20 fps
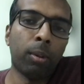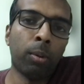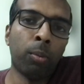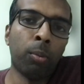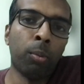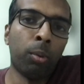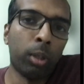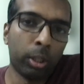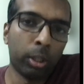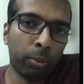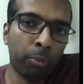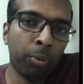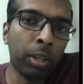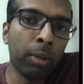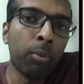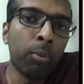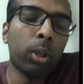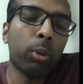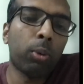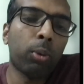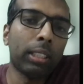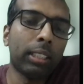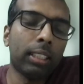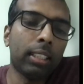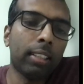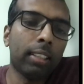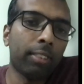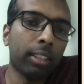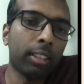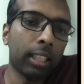what we
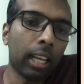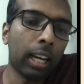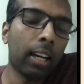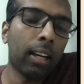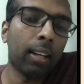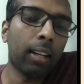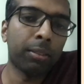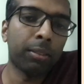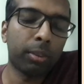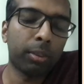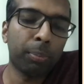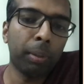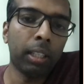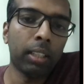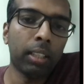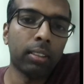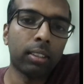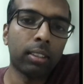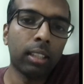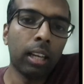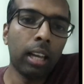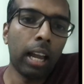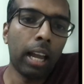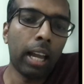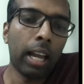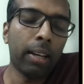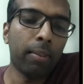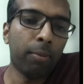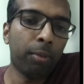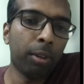achieve in the LLM space,
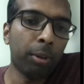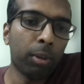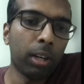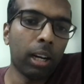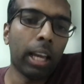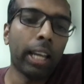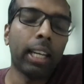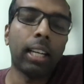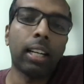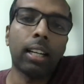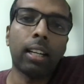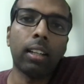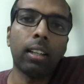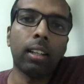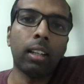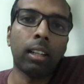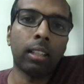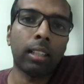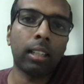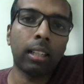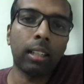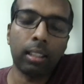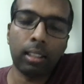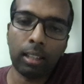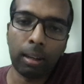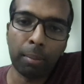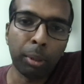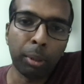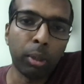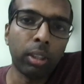and we would like
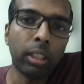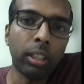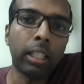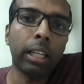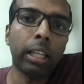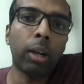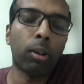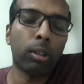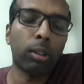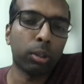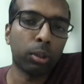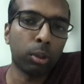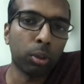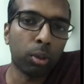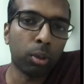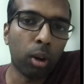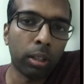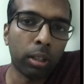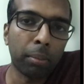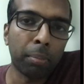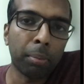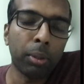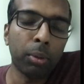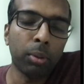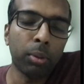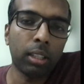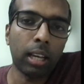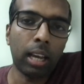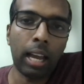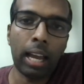community also to contribute.
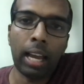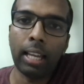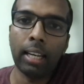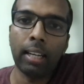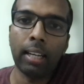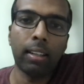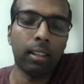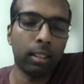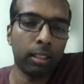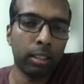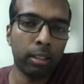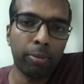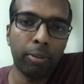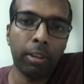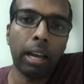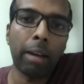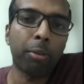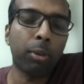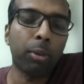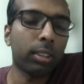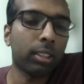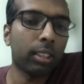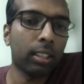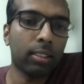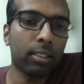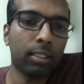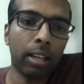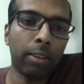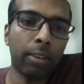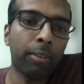And if you have questions,
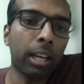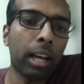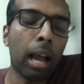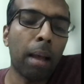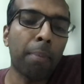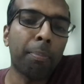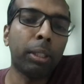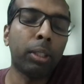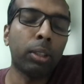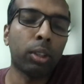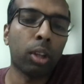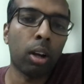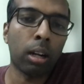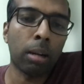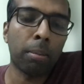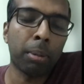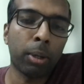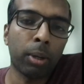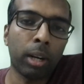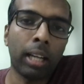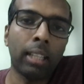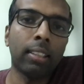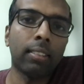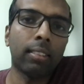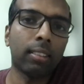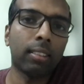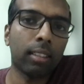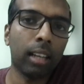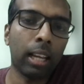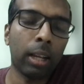like we are happy to talk about. And this
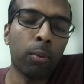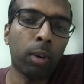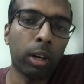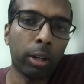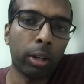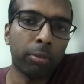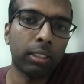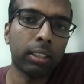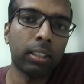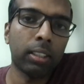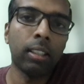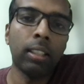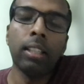is like one of the